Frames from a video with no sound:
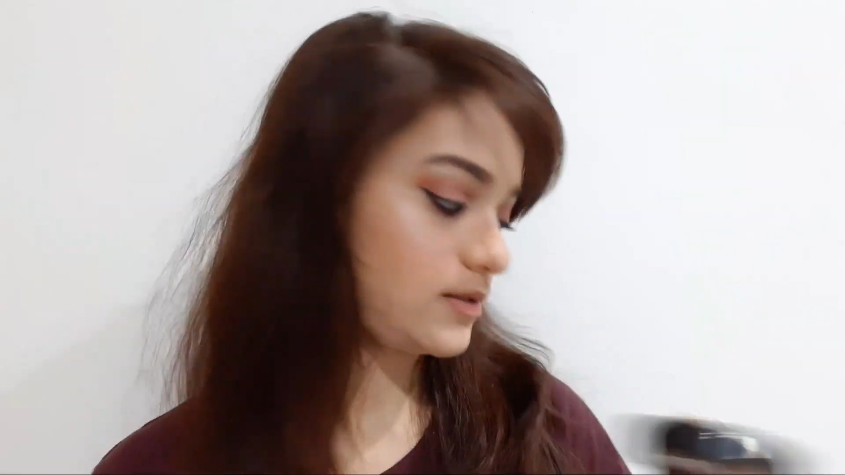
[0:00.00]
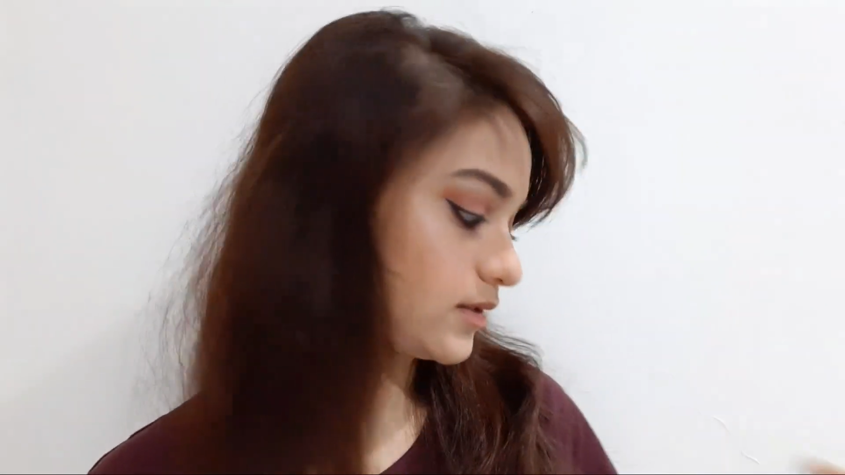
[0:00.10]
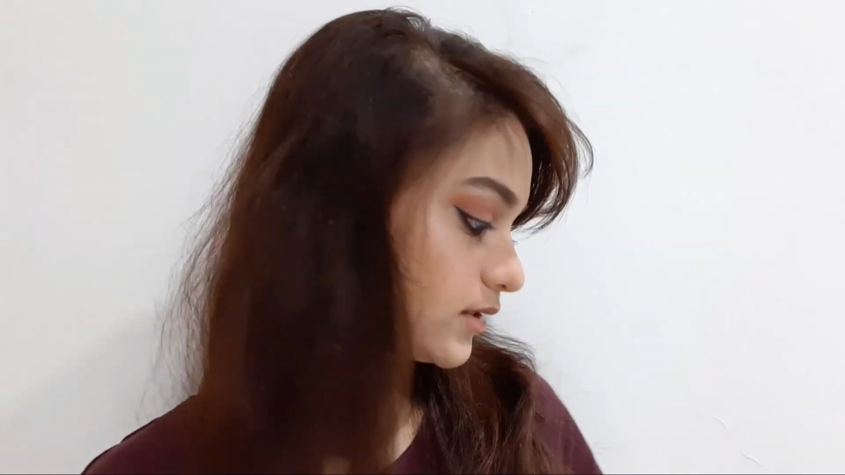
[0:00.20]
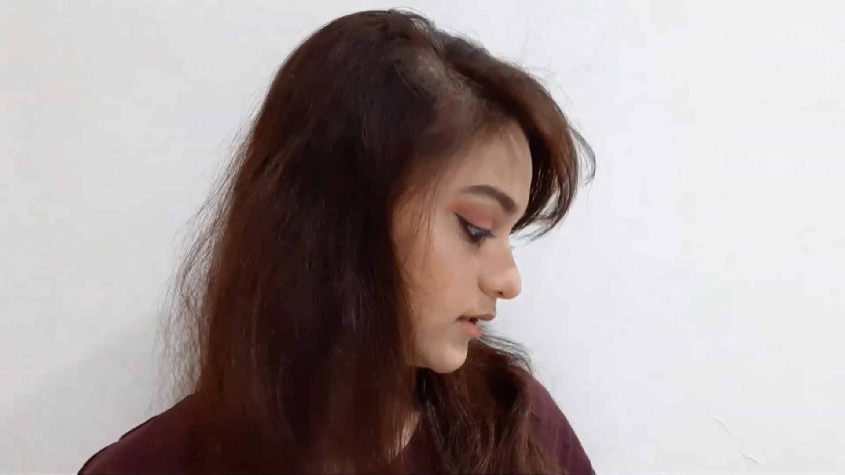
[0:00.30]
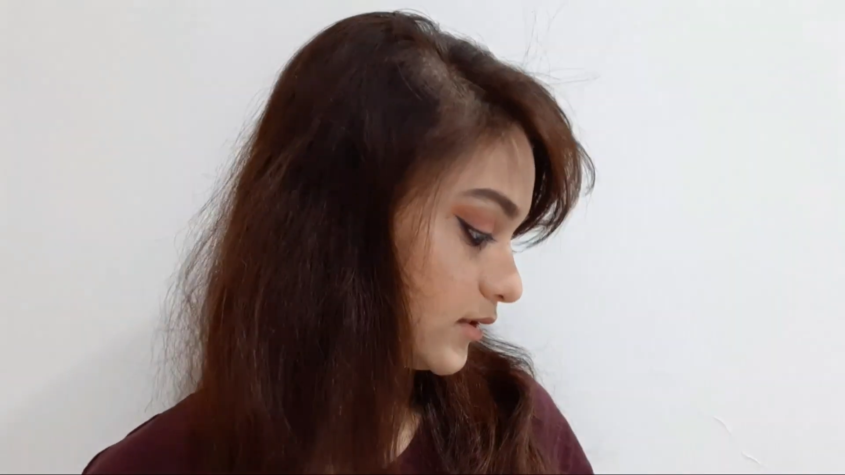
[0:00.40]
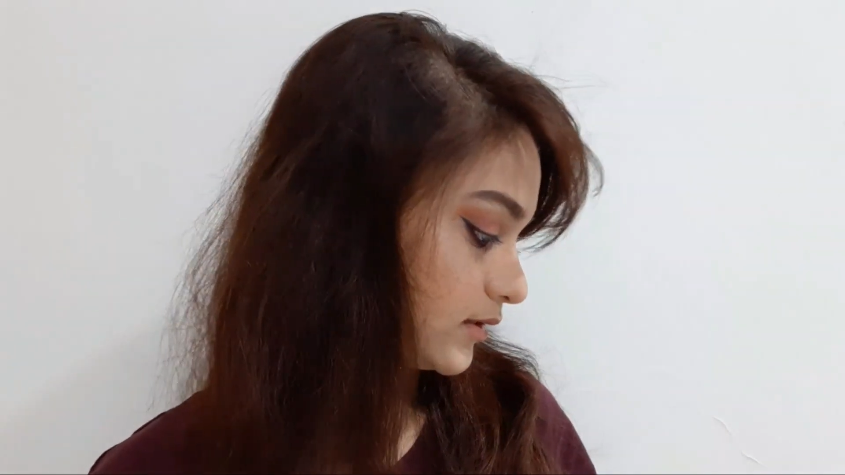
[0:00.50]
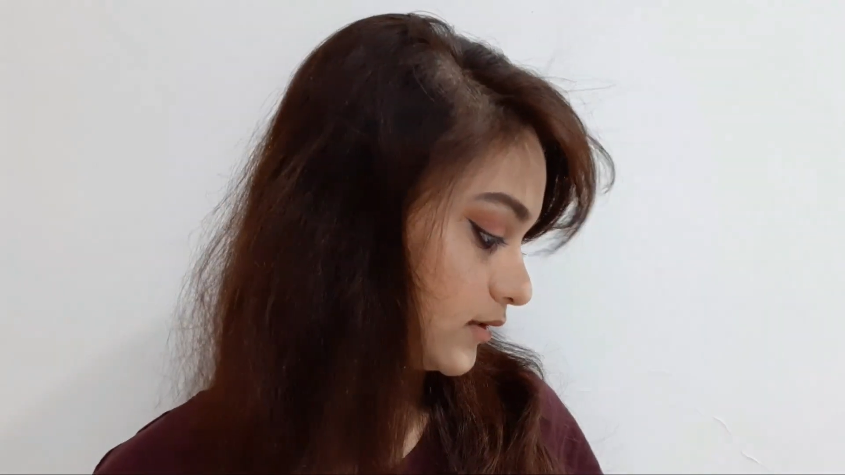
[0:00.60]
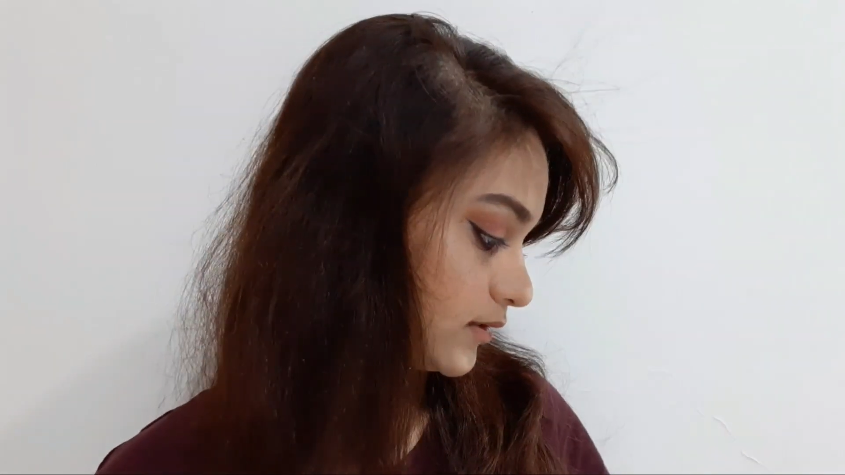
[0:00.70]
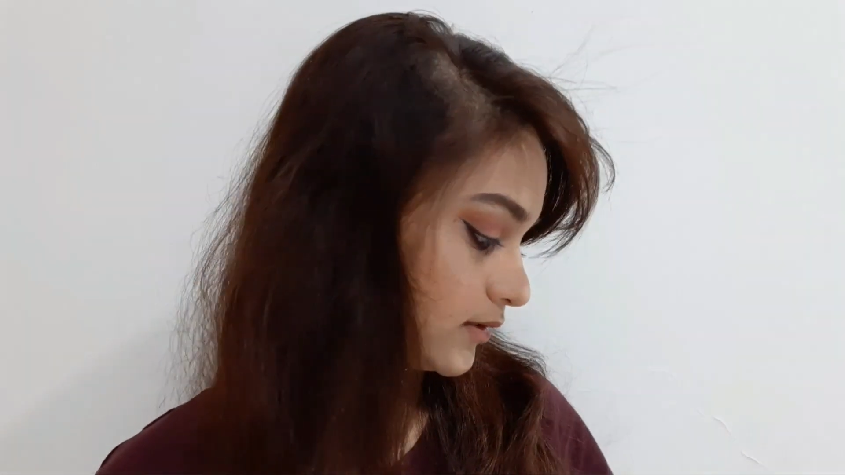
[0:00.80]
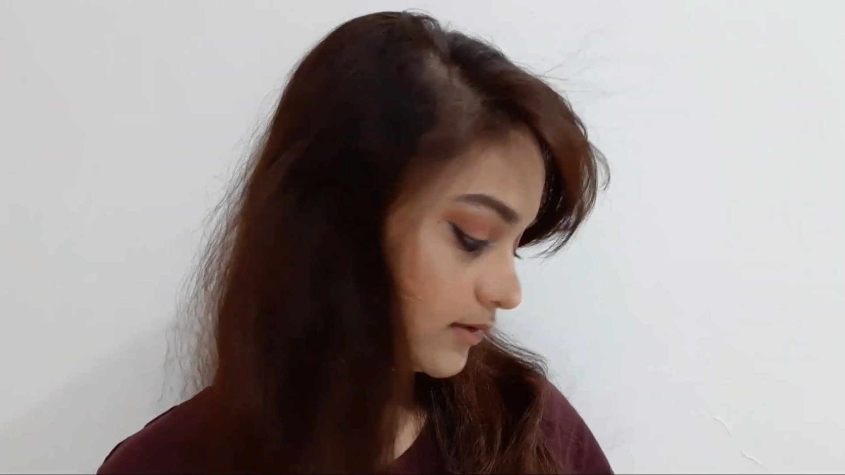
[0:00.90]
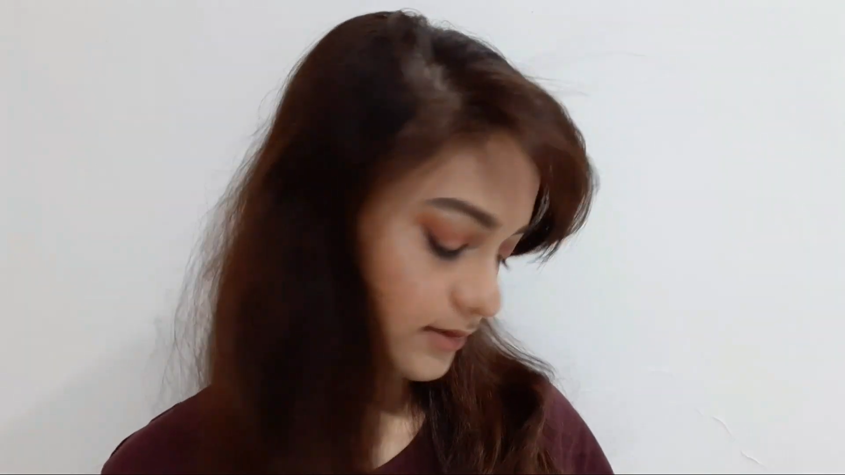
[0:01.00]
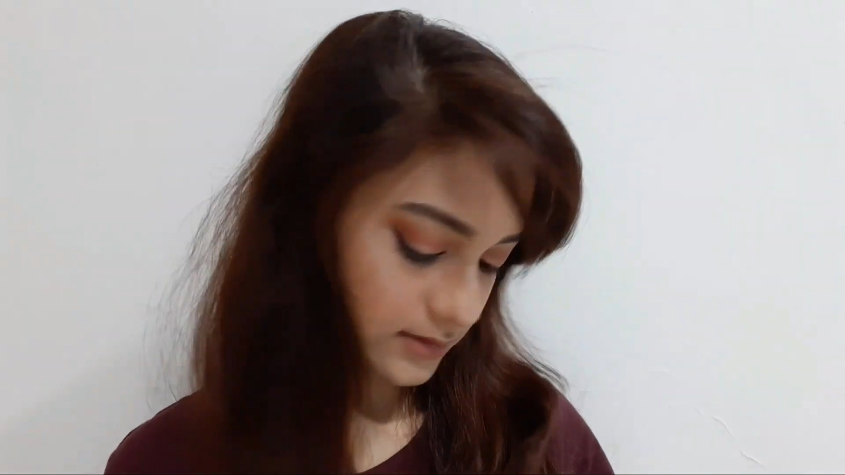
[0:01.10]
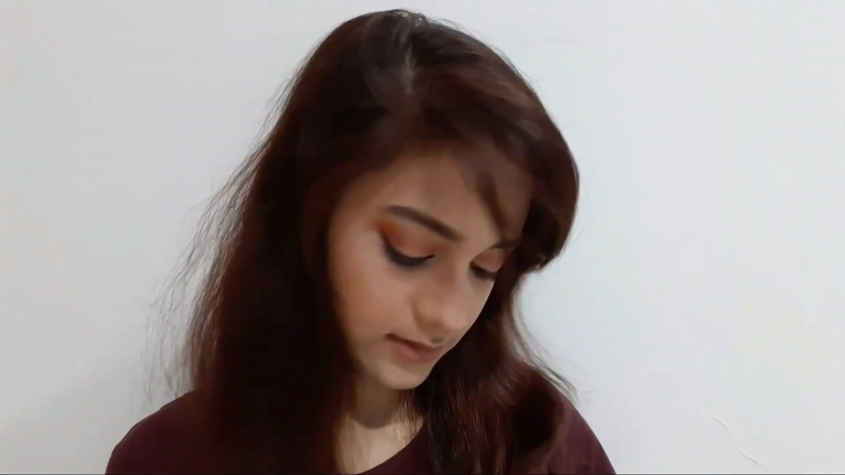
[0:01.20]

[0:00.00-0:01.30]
Then